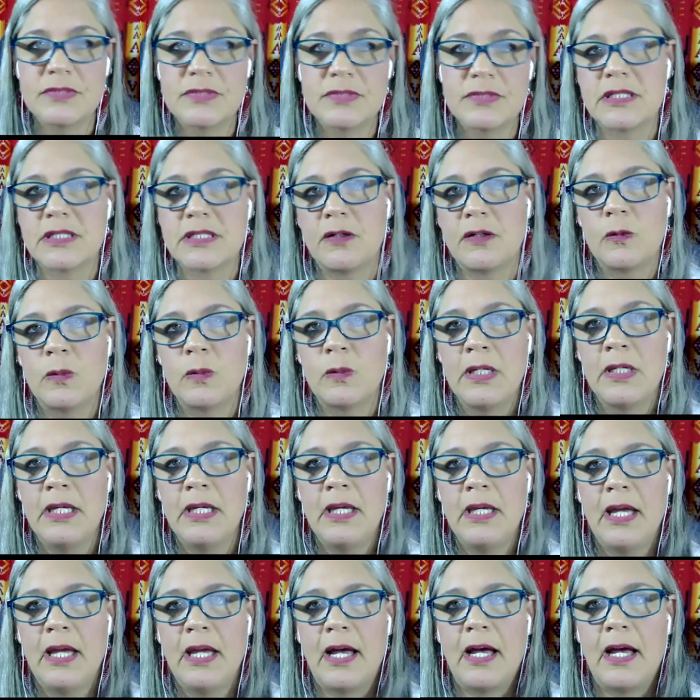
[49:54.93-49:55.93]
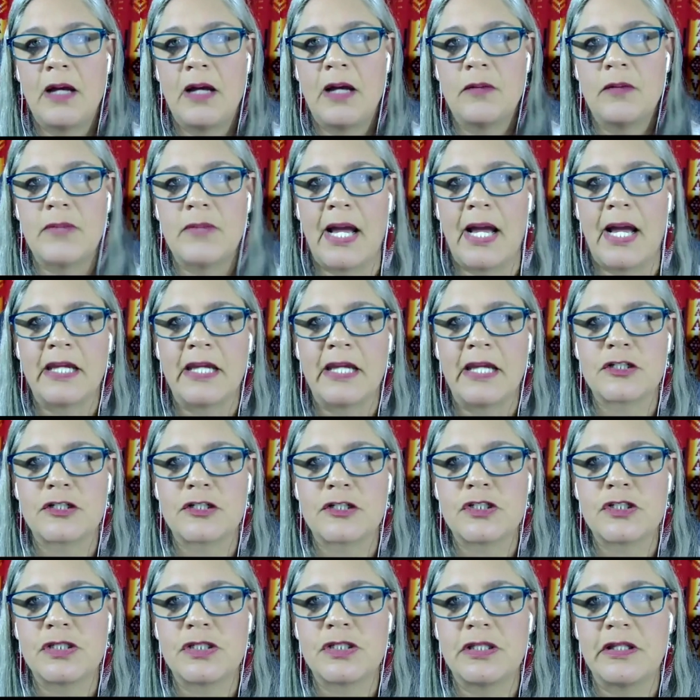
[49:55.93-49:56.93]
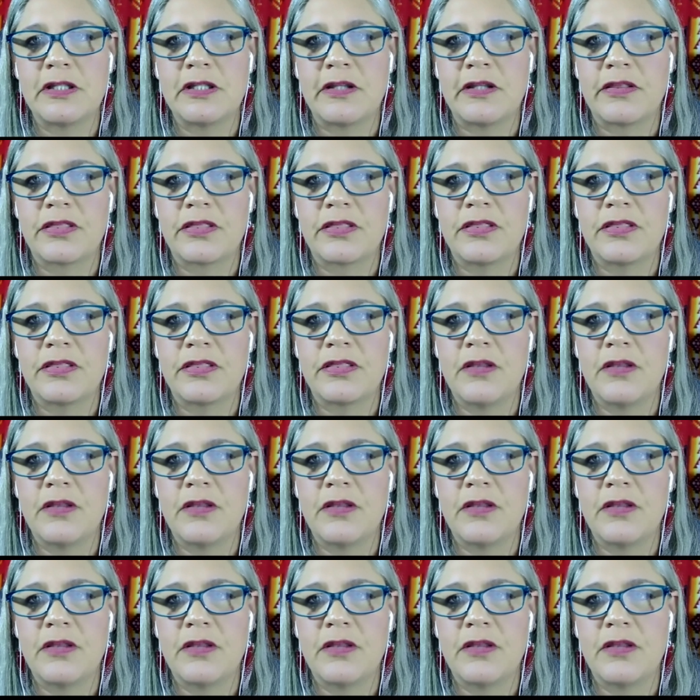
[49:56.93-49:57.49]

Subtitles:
So I actually thought